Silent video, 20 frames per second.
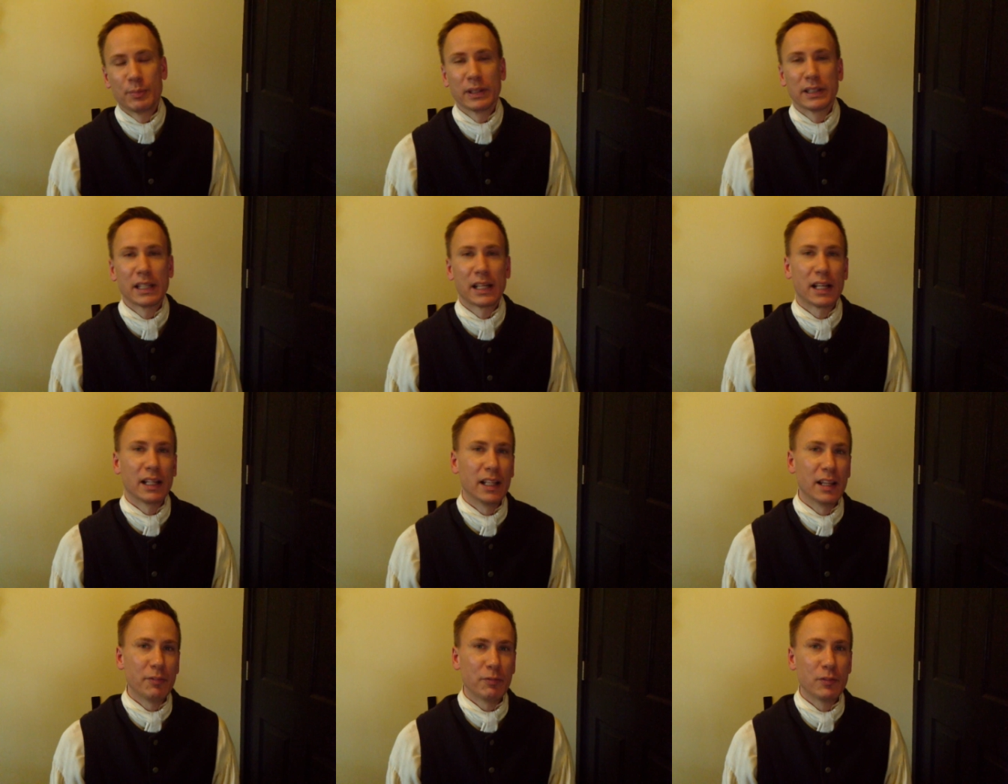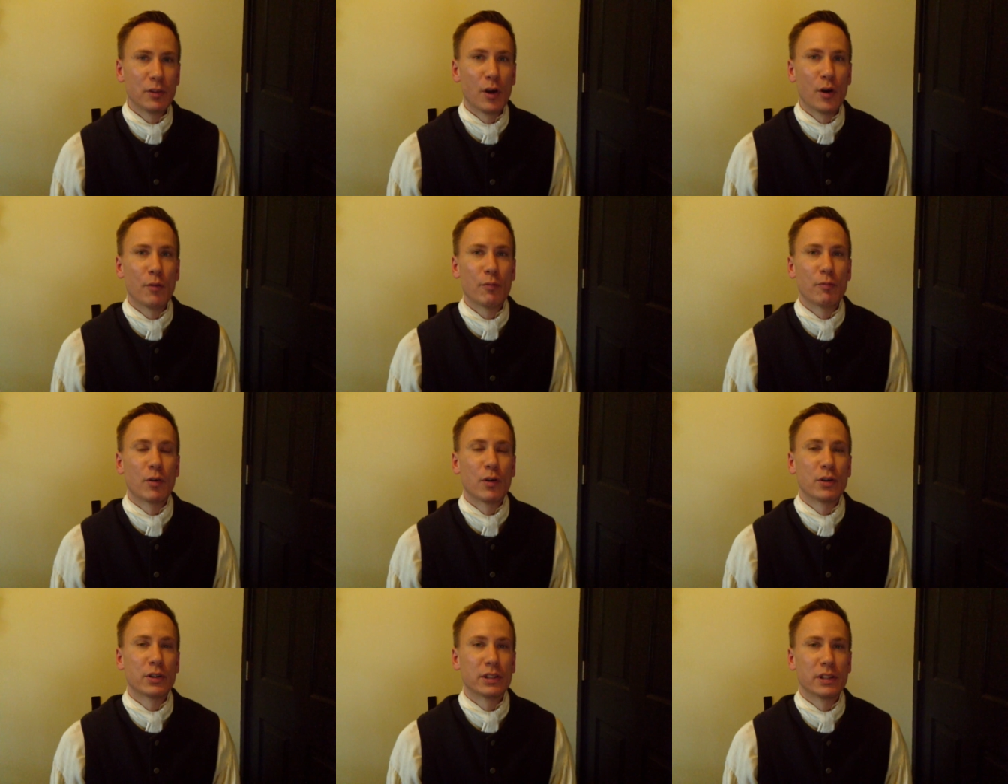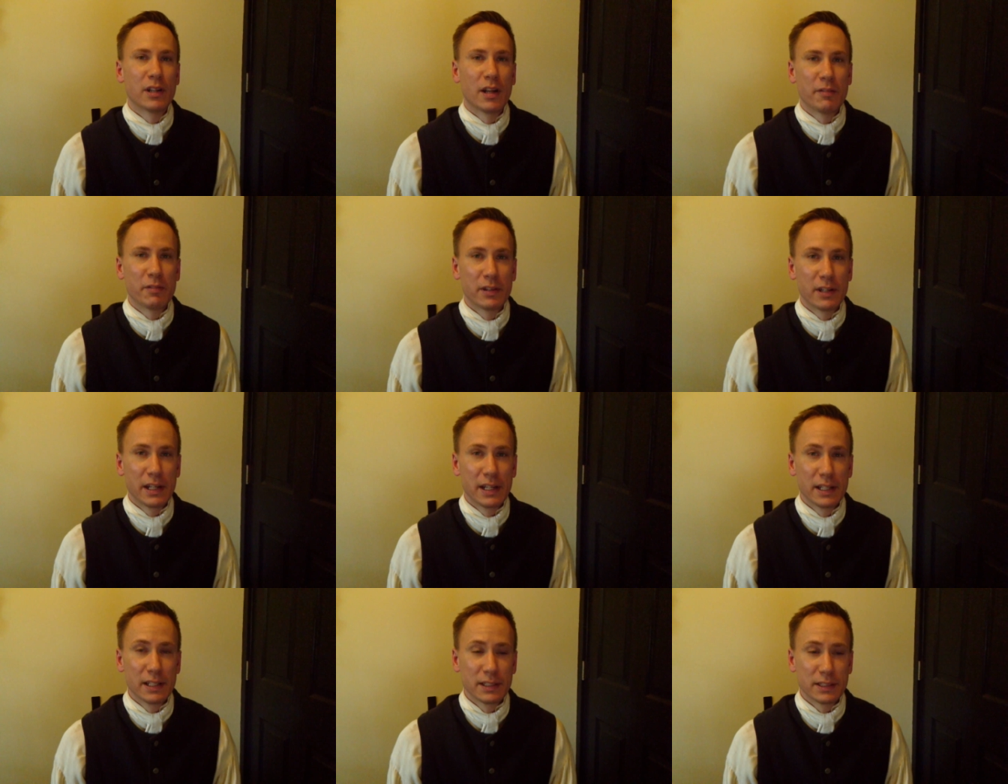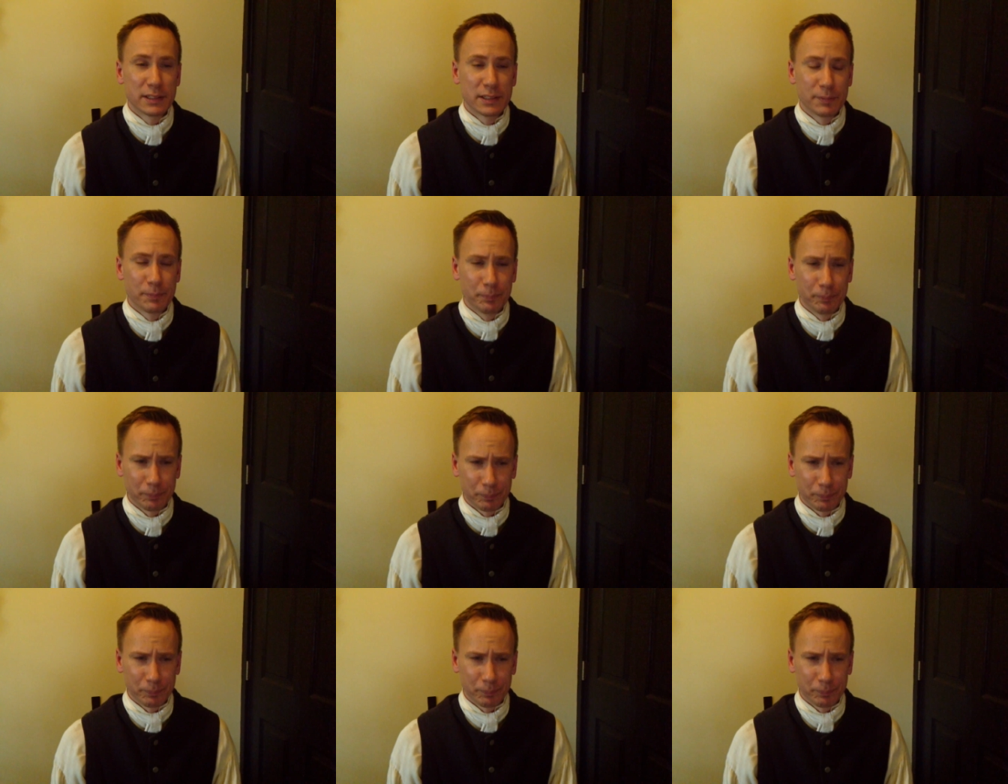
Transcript: But the Cliff Note version of it is,